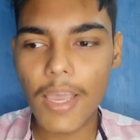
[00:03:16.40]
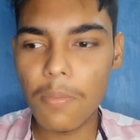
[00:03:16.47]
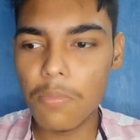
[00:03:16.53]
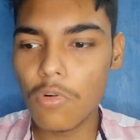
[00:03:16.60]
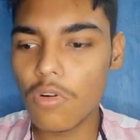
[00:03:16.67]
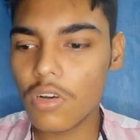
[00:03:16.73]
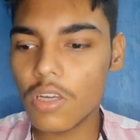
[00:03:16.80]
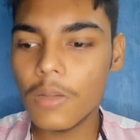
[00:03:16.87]
a
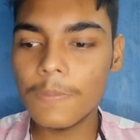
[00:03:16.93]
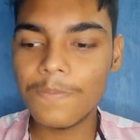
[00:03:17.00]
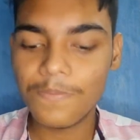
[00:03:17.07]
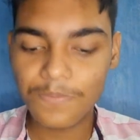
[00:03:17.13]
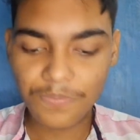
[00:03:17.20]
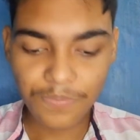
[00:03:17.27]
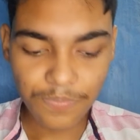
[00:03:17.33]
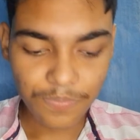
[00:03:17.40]
book,
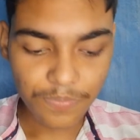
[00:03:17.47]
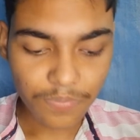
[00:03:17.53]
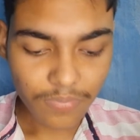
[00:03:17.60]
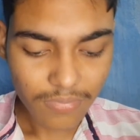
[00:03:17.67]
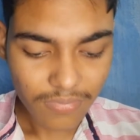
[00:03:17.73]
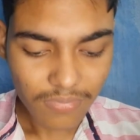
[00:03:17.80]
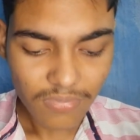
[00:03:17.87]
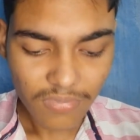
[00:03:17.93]

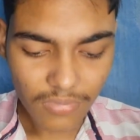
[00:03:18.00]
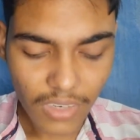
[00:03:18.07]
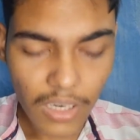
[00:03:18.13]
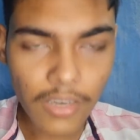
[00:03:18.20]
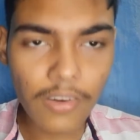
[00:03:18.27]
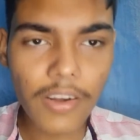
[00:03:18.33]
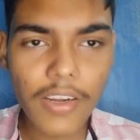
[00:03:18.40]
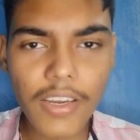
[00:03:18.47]

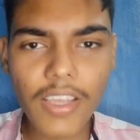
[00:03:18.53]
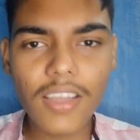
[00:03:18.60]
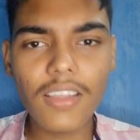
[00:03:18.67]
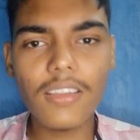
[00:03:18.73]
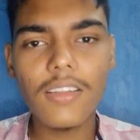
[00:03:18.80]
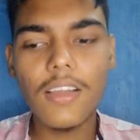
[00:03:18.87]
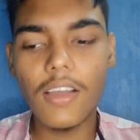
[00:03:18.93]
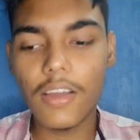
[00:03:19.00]

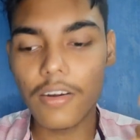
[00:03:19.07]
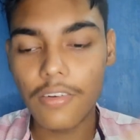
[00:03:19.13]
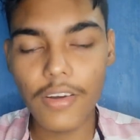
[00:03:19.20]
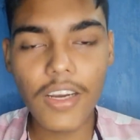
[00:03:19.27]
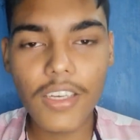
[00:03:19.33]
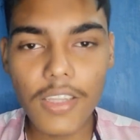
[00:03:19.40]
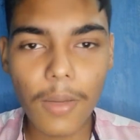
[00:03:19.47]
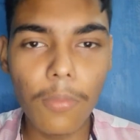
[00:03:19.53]

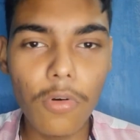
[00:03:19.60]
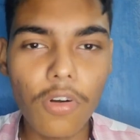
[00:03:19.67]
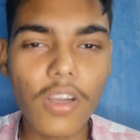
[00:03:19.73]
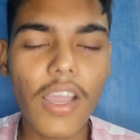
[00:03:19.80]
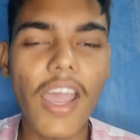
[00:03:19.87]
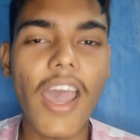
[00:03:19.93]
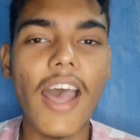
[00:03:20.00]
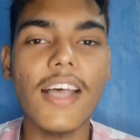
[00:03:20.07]
read the
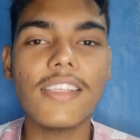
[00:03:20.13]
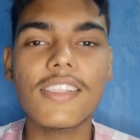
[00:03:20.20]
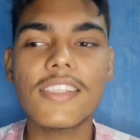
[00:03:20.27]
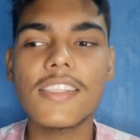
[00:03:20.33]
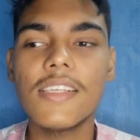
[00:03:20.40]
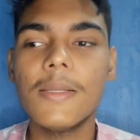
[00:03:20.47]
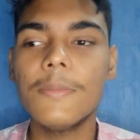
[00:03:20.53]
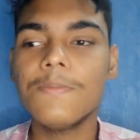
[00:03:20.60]
book
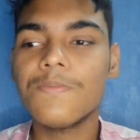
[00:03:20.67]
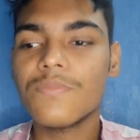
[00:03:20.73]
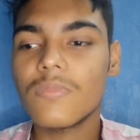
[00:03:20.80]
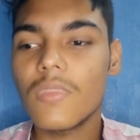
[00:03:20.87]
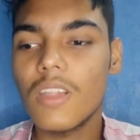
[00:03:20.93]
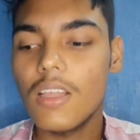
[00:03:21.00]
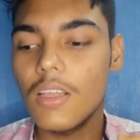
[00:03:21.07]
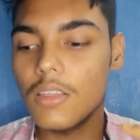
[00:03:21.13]
as
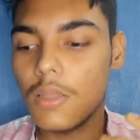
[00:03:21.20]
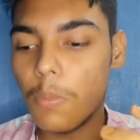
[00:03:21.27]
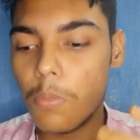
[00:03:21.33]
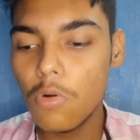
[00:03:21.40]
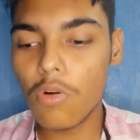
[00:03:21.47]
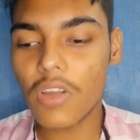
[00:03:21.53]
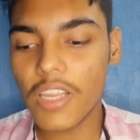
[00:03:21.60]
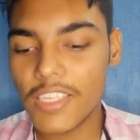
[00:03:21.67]
the
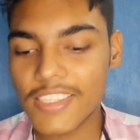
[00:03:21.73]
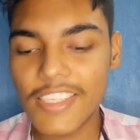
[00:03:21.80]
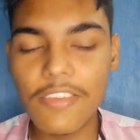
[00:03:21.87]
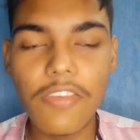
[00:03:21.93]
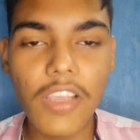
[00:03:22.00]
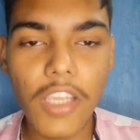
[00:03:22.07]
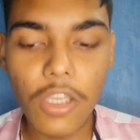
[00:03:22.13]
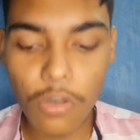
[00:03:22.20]
book is
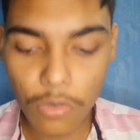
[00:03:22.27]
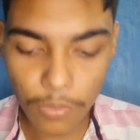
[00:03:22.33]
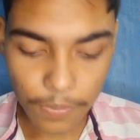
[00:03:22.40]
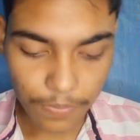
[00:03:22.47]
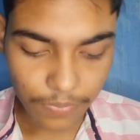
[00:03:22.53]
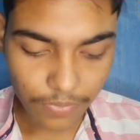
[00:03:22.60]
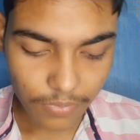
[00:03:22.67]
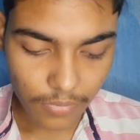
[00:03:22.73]
giving you
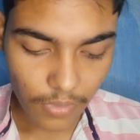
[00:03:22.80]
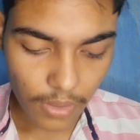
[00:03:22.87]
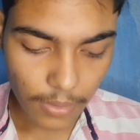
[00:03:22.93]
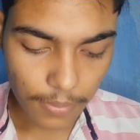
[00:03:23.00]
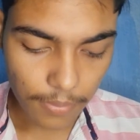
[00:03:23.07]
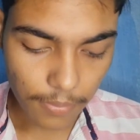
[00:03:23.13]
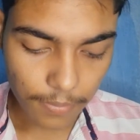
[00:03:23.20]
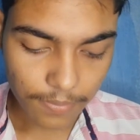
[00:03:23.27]

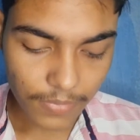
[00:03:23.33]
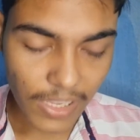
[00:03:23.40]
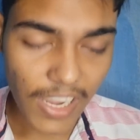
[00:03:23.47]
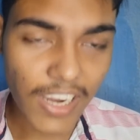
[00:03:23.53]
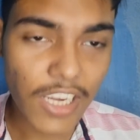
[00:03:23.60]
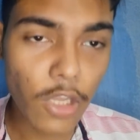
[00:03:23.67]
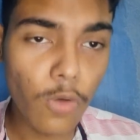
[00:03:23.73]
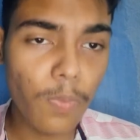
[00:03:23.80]

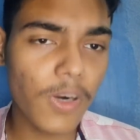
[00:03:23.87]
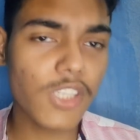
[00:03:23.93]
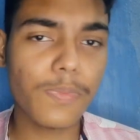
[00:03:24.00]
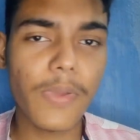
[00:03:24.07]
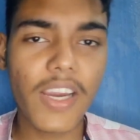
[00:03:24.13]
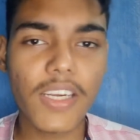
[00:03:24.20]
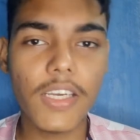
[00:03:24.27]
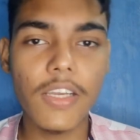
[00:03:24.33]
a new
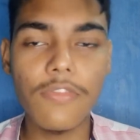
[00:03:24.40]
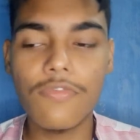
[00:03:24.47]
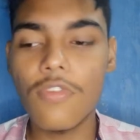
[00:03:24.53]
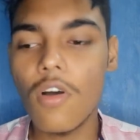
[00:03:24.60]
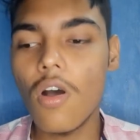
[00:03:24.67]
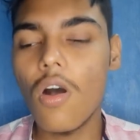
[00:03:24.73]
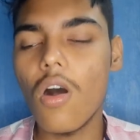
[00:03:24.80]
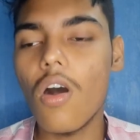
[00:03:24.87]
perspective
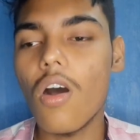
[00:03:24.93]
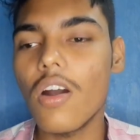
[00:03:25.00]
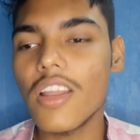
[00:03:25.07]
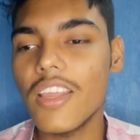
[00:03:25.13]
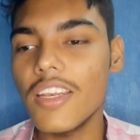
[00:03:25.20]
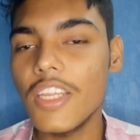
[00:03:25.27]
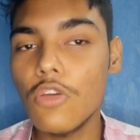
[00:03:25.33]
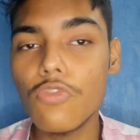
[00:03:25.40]
or
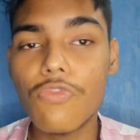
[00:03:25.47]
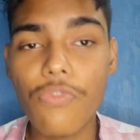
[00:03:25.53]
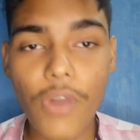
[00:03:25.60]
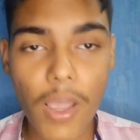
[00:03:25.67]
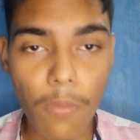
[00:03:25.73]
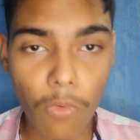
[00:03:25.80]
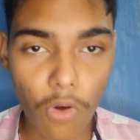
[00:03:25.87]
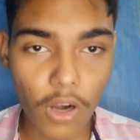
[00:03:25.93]
a new
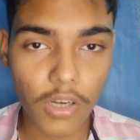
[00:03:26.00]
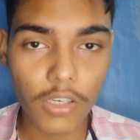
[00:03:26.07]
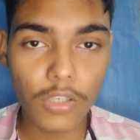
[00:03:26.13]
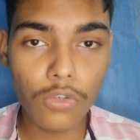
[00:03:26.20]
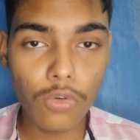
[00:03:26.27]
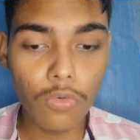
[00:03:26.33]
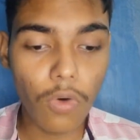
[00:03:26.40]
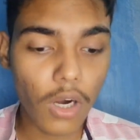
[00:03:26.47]

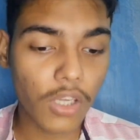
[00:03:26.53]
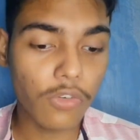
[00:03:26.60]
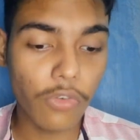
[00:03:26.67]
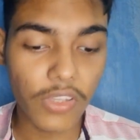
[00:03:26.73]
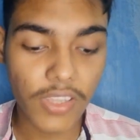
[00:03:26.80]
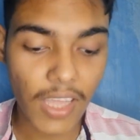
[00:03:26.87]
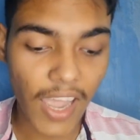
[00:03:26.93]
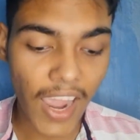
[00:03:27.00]
framework to work
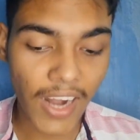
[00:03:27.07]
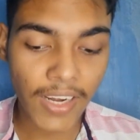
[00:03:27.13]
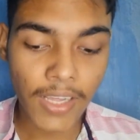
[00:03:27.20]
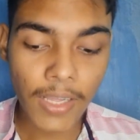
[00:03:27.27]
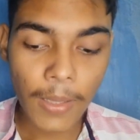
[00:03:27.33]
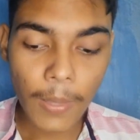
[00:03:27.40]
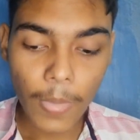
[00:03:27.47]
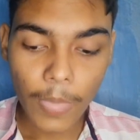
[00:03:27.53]
with, and
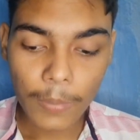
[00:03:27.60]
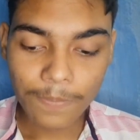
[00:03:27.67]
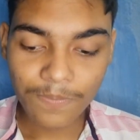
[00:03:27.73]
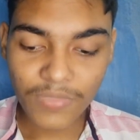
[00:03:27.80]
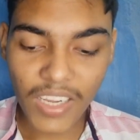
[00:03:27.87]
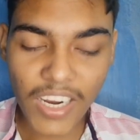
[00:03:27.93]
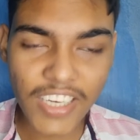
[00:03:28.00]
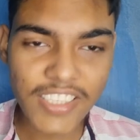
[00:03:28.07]

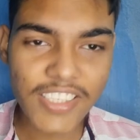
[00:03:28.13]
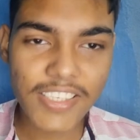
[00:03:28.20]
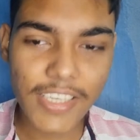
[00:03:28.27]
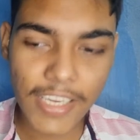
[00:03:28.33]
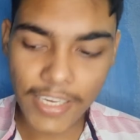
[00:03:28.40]
it's